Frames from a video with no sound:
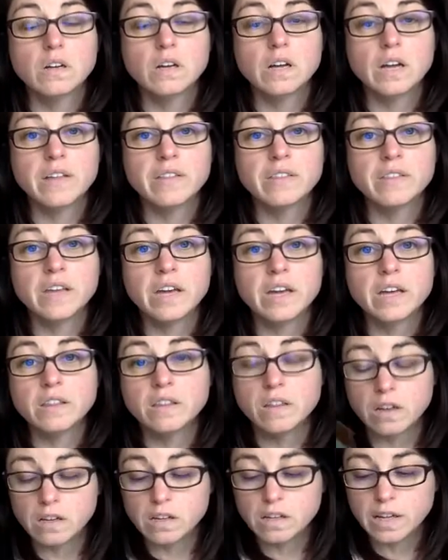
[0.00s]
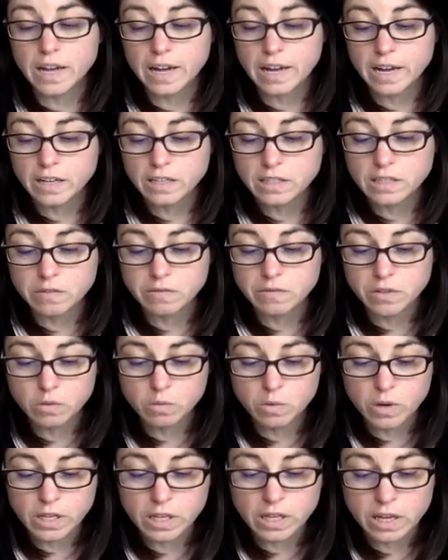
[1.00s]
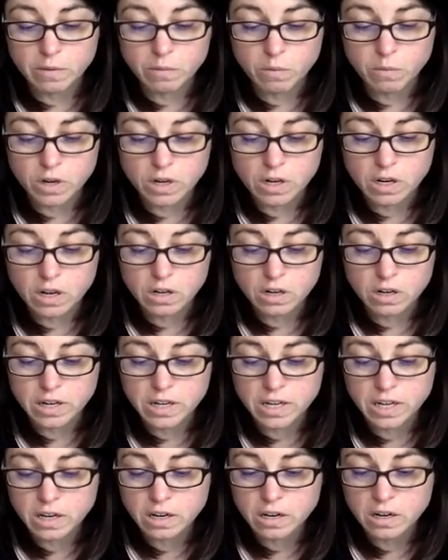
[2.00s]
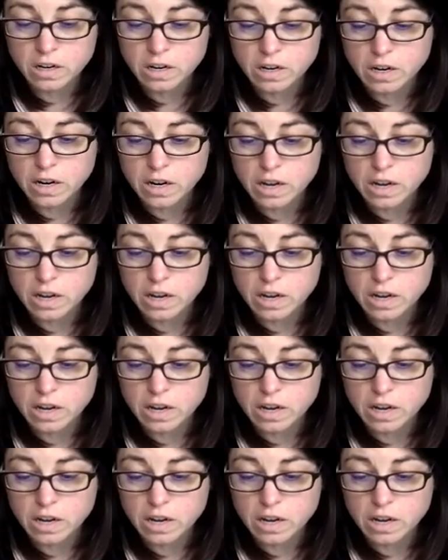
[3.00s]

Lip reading: And then last, if you want to get more color here